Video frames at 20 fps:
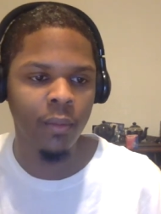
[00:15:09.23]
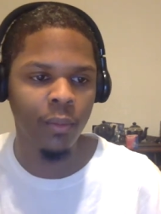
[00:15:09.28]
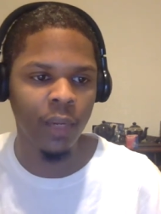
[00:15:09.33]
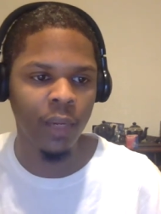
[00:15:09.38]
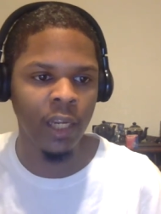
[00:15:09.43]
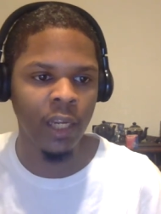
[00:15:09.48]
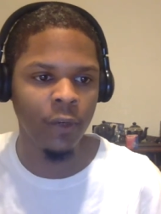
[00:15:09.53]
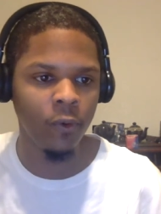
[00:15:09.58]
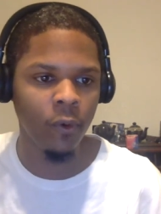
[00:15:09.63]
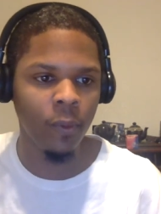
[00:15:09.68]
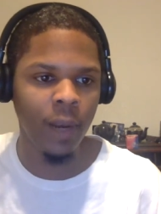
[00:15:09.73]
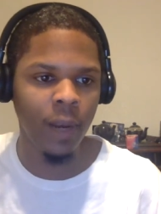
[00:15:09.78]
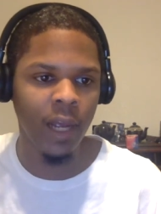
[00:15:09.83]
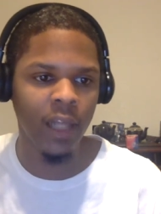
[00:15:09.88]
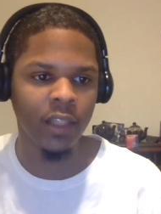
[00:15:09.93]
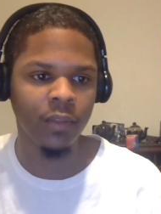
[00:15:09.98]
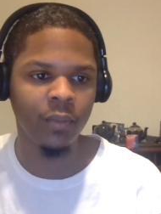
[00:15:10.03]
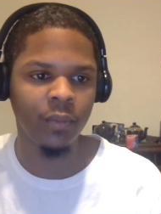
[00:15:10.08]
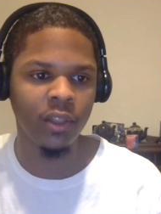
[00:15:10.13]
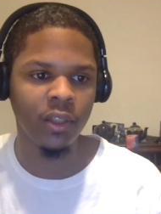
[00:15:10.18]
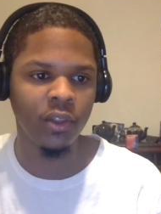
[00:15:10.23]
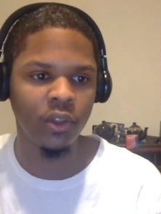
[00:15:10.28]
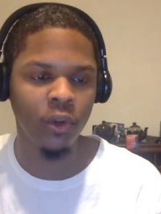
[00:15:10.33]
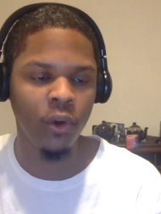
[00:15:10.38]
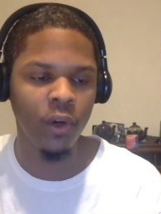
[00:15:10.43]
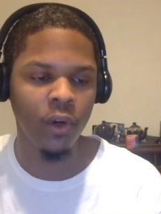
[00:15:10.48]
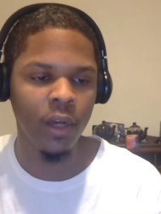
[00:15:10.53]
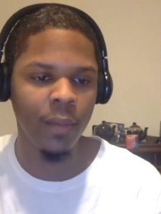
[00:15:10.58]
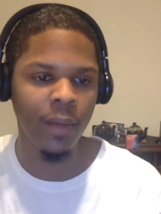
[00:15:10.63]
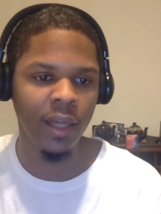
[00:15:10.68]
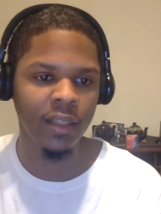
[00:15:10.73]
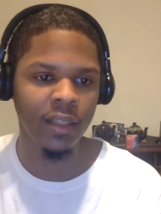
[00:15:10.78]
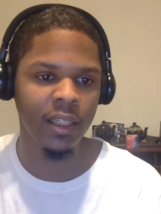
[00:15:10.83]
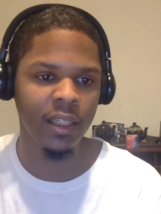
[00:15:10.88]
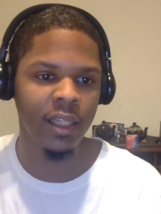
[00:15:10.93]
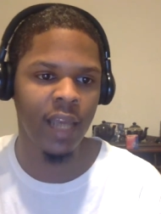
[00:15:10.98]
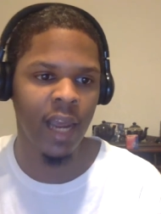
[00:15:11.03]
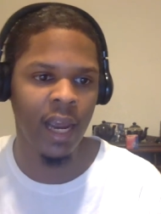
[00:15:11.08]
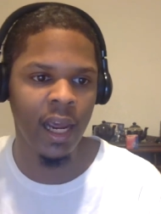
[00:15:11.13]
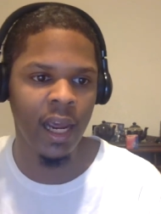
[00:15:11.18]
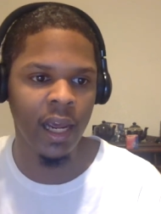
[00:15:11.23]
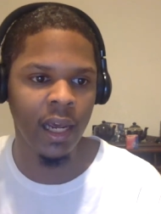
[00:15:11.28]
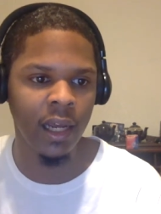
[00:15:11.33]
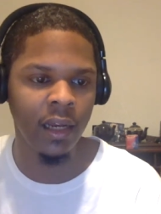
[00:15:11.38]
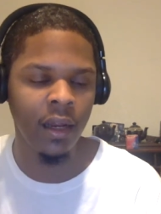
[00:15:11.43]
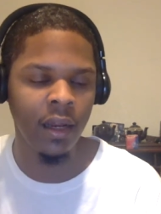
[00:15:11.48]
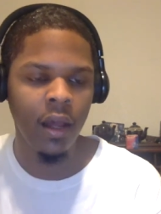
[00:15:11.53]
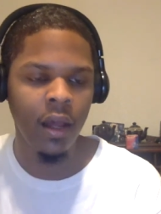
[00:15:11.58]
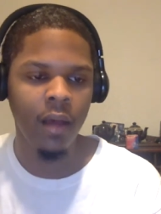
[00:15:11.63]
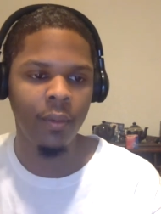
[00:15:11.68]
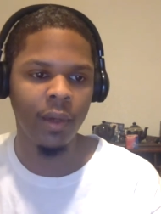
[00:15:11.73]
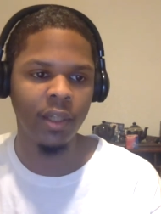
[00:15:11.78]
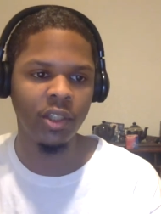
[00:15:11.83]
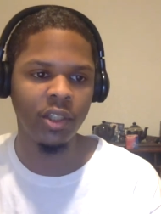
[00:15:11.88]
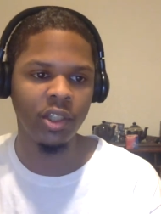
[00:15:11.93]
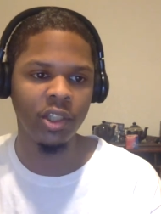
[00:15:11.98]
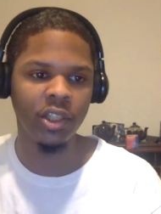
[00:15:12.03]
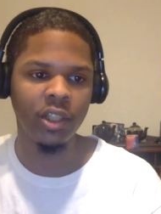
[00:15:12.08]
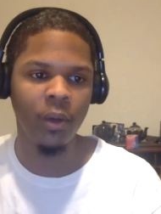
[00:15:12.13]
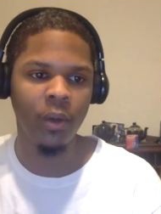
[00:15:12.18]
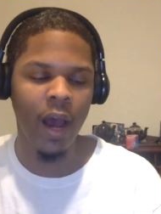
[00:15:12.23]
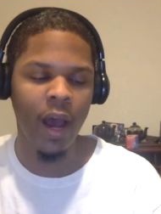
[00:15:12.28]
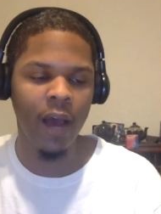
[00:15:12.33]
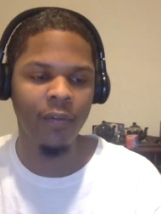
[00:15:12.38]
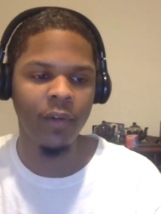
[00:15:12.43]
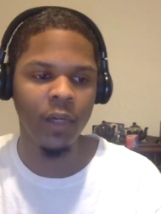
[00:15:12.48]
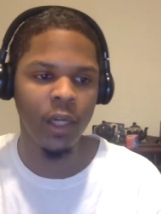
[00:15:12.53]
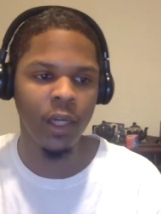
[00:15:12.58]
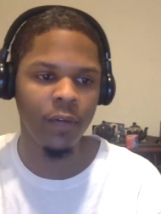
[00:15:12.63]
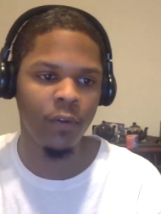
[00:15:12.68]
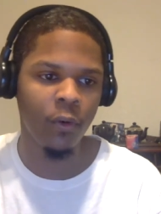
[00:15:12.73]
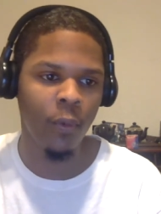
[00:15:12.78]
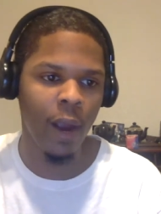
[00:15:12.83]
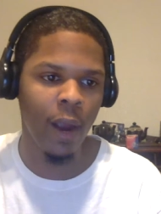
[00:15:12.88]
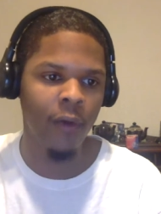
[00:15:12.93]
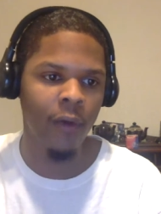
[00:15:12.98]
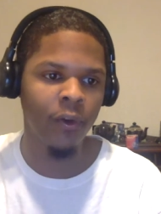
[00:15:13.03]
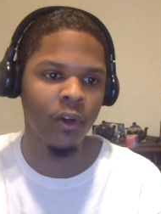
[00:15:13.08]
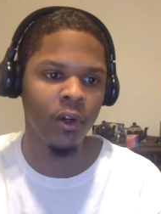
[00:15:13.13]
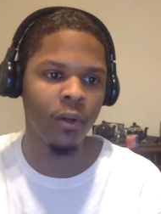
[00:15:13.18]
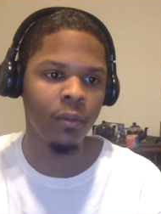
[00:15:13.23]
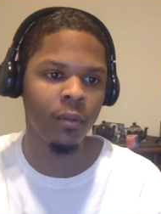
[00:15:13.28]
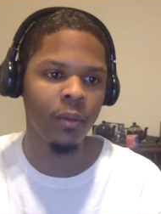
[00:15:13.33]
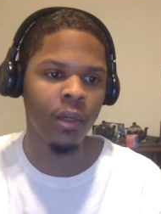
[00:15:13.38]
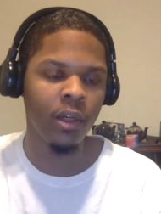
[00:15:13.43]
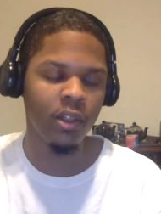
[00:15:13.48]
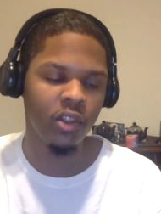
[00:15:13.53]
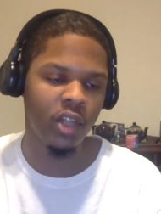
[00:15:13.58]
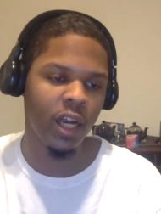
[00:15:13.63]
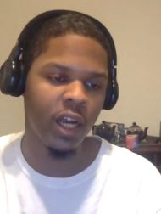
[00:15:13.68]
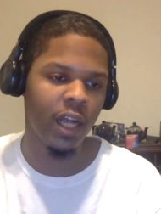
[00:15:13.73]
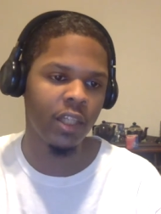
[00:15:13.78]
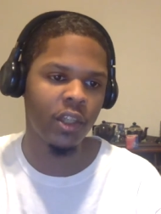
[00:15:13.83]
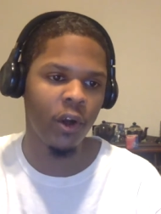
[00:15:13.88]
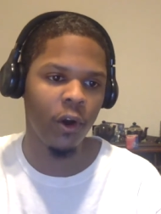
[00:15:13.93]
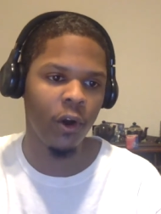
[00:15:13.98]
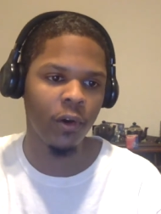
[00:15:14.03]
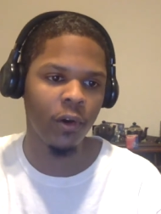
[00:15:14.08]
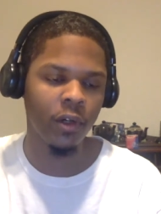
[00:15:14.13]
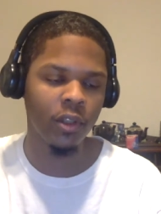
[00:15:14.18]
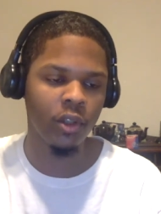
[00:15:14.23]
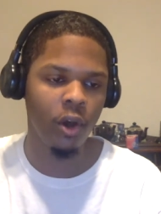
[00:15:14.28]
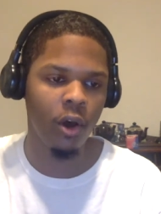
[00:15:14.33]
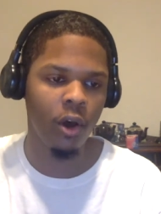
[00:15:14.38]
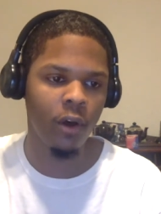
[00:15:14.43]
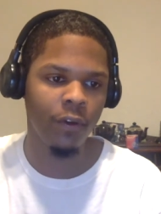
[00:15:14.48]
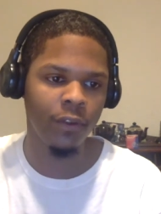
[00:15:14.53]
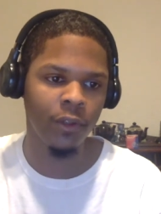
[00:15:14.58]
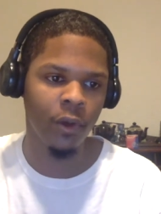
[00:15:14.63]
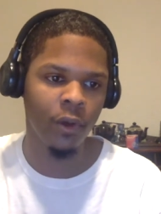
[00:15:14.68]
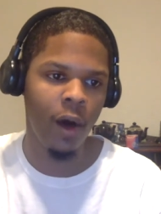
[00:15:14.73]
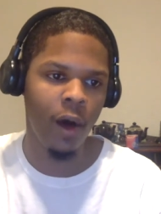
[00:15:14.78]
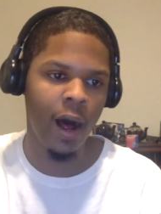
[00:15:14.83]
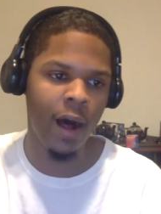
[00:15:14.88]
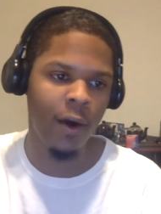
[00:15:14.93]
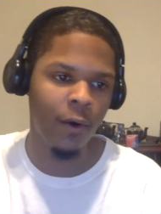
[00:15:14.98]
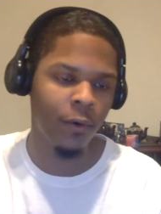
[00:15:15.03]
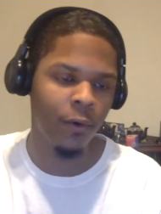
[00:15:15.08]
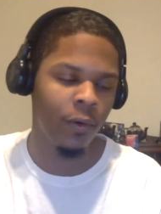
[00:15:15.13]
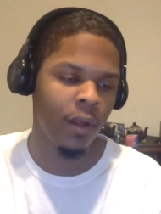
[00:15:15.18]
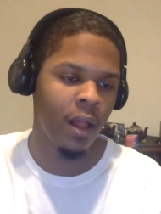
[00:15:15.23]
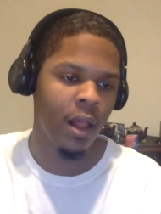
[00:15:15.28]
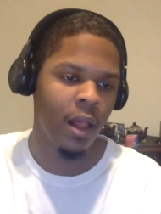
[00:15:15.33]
Ingram has been doing the best he can, but just don't have enough around him. Josh Hart is also out.